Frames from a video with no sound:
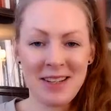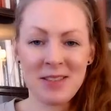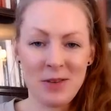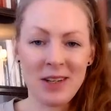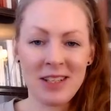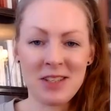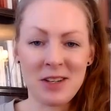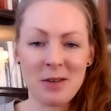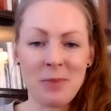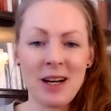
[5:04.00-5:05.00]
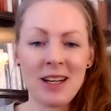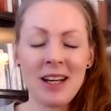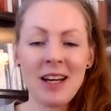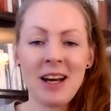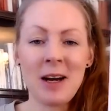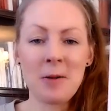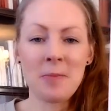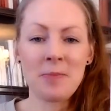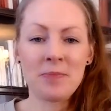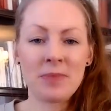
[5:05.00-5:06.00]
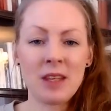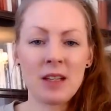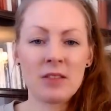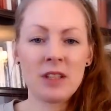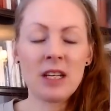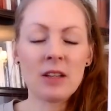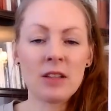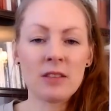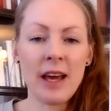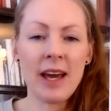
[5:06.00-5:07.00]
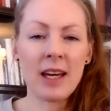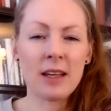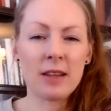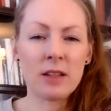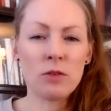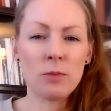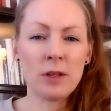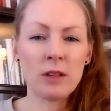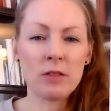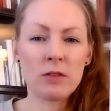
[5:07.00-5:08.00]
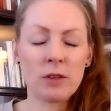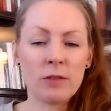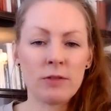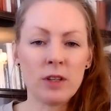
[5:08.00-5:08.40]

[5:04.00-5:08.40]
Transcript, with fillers: around Easter, but sitting on this egg that you've been sort of